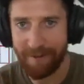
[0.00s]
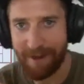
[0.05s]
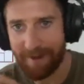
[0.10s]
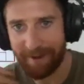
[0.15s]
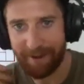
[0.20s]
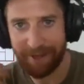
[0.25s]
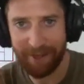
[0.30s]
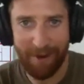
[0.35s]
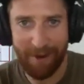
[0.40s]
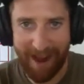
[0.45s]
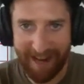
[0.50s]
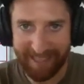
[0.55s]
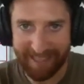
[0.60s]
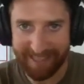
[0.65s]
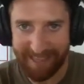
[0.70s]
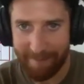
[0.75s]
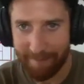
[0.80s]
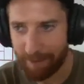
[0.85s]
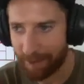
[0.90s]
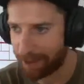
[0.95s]
Now I'm going to do a
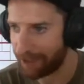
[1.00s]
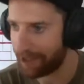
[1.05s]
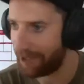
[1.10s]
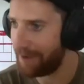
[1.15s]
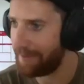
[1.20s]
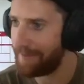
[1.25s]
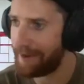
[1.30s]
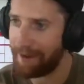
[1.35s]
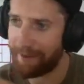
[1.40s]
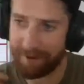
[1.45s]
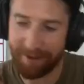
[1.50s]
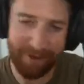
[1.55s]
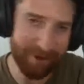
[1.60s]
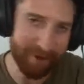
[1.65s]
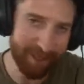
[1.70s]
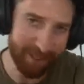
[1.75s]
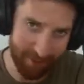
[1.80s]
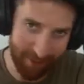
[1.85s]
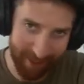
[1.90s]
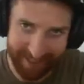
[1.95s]
handstand push-up. Now I'm going to do
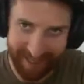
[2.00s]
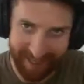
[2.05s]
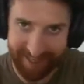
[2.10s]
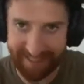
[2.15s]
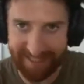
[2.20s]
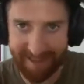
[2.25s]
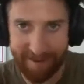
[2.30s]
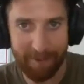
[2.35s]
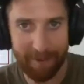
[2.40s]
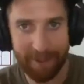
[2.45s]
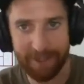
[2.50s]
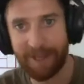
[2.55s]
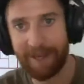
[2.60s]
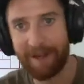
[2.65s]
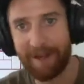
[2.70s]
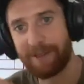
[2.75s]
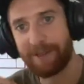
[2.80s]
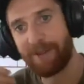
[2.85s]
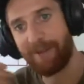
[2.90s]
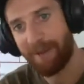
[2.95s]
strict handstand
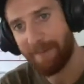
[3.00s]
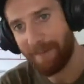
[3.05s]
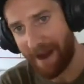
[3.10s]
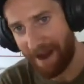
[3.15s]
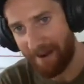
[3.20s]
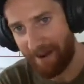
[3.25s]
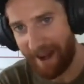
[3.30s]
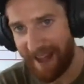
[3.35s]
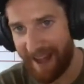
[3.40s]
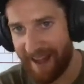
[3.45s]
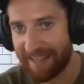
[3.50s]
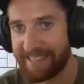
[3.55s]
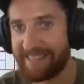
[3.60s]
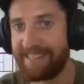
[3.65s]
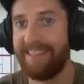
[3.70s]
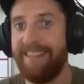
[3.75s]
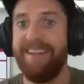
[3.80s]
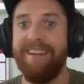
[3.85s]
push-ups off the parallettes.